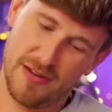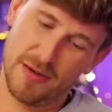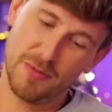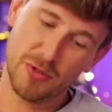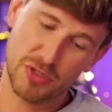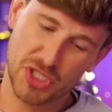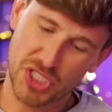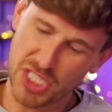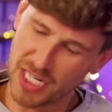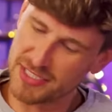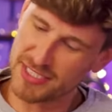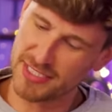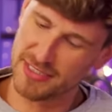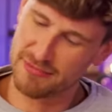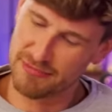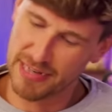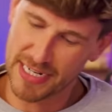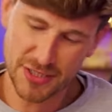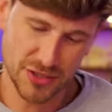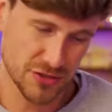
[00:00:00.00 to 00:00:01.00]
I'm not judging
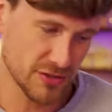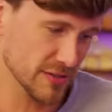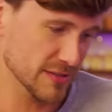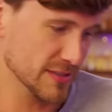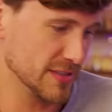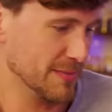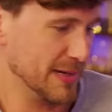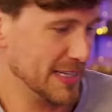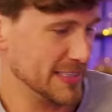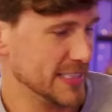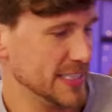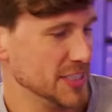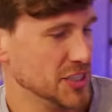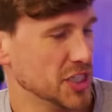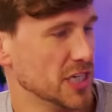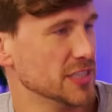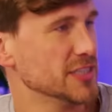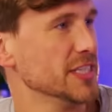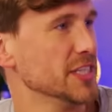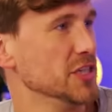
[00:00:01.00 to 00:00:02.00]
the restaurants, I'm actually
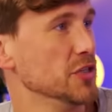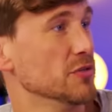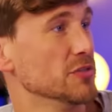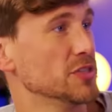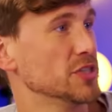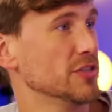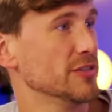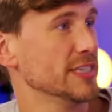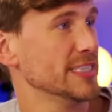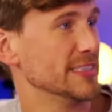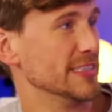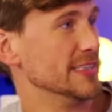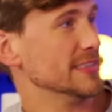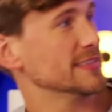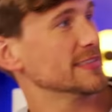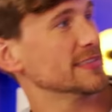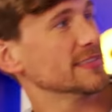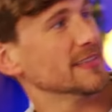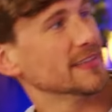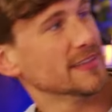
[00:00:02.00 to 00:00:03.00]
judging your
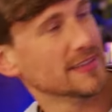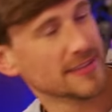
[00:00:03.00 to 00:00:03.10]
choices.